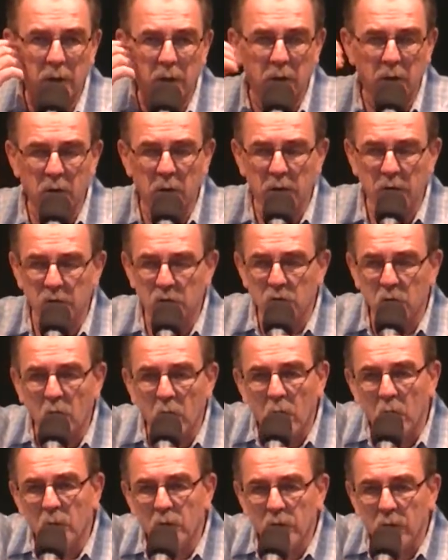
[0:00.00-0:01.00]
uh,
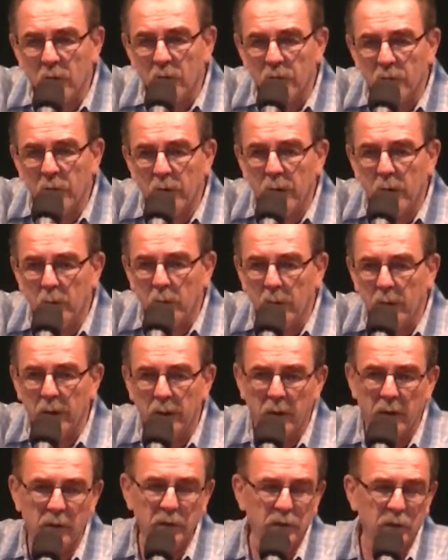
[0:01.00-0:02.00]
control your free
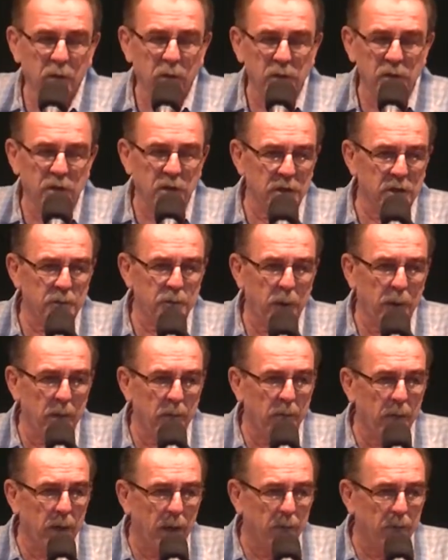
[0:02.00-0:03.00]
will, you would just be
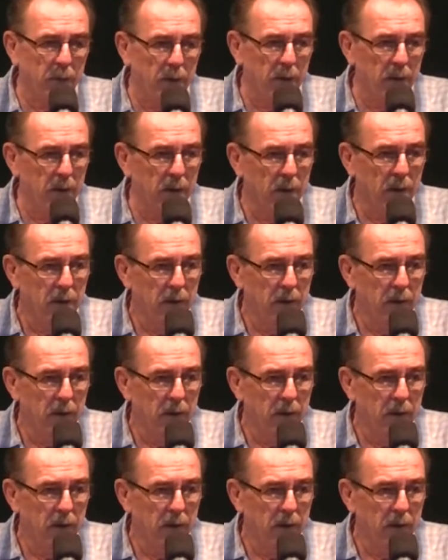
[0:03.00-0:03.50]
a puppet.